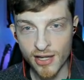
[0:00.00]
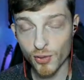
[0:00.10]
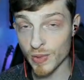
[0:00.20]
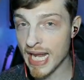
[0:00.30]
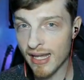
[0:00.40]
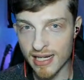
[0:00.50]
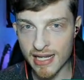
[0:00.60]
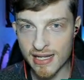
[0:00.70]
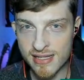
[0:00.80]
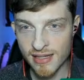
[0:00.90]
the
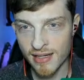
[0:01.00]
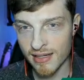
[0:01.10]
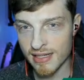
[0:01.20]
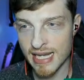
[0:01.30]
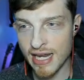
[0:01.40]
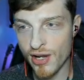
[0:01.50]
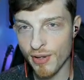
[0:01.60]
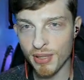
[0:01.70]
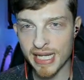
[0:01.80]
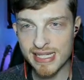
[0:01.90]
reality is Nintendo
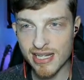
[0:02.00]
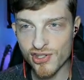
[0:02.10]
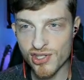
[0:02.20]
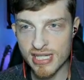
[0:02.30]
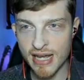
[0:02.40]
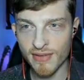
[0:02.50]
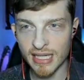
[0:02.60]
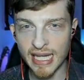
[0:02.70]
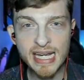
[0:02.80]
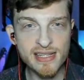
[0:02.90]
and PlayStation just have a
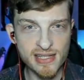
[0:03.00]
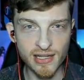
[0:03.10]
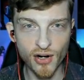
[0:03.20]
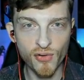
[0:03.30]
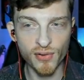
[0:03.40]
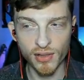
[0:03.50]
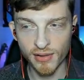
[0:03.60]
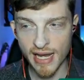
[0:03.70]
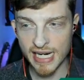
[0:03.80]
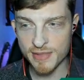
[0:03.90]
legacy
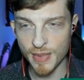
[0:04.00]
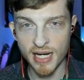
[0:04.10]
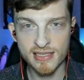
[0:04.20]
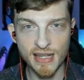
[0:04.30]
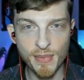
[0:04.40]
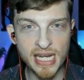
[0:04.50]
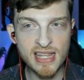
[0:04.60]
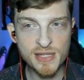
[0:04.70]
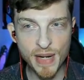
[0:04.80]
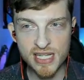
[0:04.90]
over Xbox. They've been in
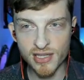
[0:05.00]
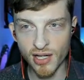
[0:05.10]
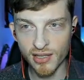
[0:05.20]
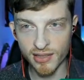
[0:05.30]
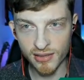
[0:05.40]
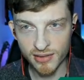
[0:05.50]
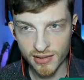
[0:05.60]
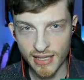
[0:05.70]
the space longer.